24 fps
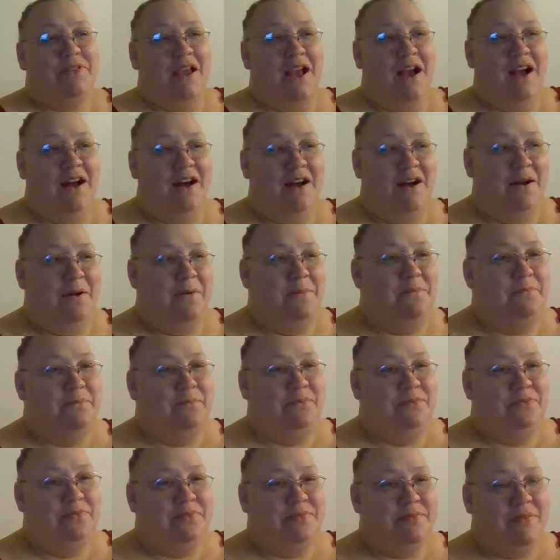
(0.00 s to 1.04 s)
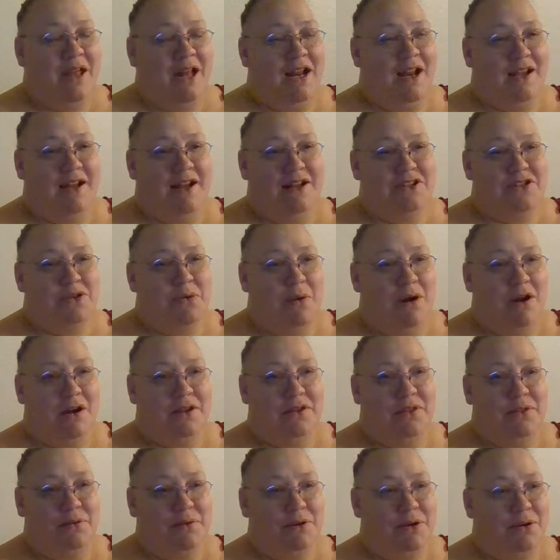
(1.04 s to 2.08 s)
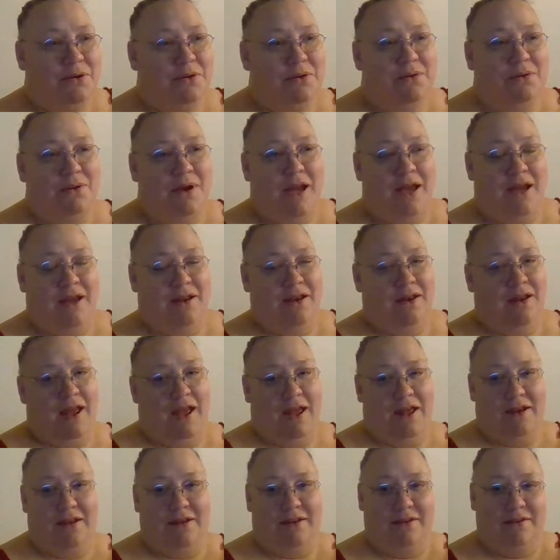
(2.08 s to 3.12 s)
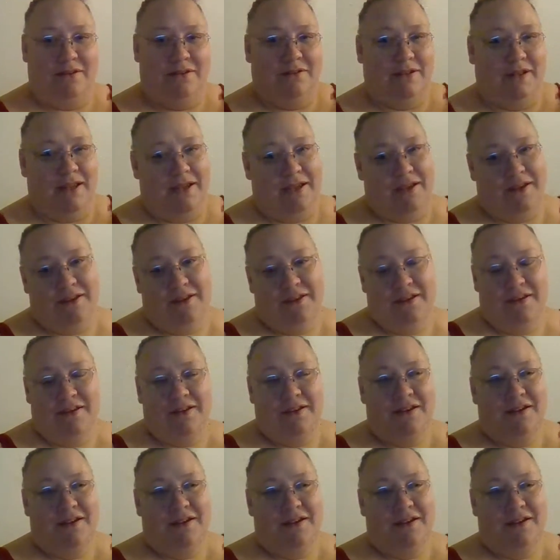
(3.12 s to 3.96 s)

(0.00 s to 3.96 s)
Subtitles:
um and I got to walk through and like